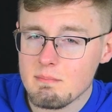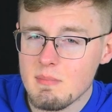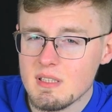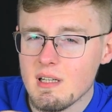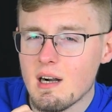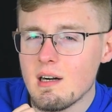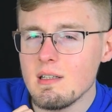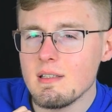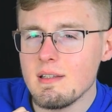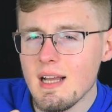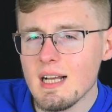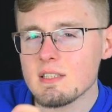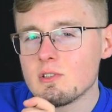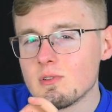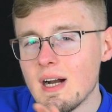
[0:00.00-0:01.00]
but are
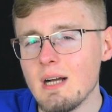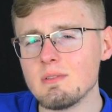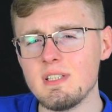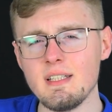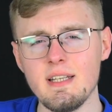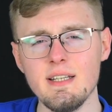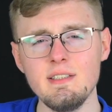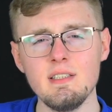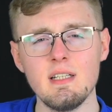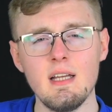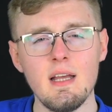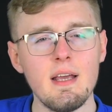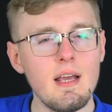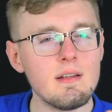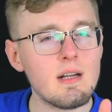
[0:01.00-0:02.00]
not grounding it
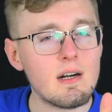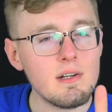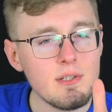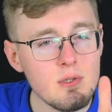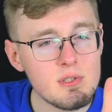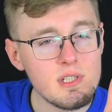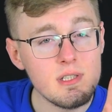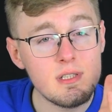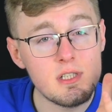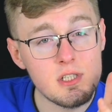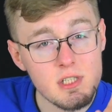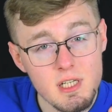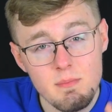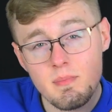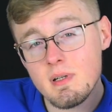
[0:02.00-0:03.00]
and are using
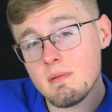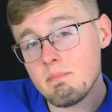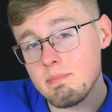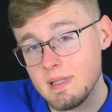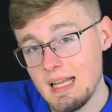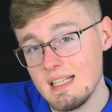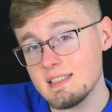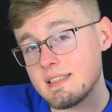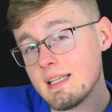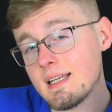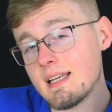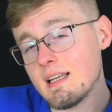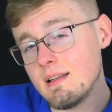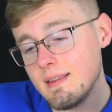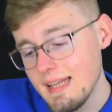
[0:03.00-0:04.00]
cheap plastic
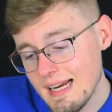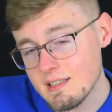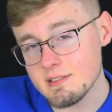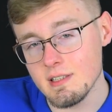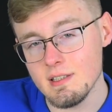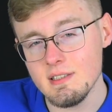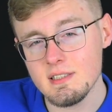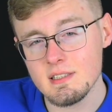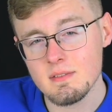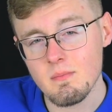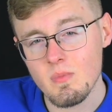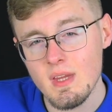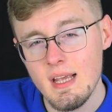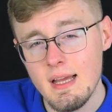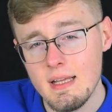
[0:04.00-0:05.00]
connectors
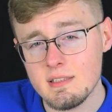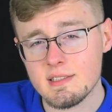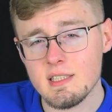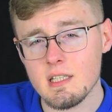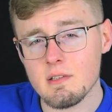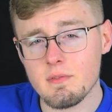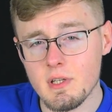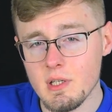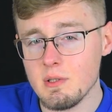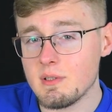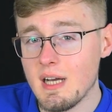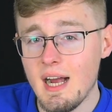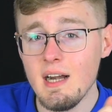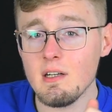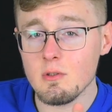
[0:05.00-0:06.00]
instead of good
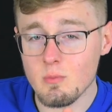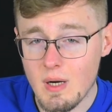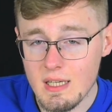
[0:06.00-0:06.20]
iron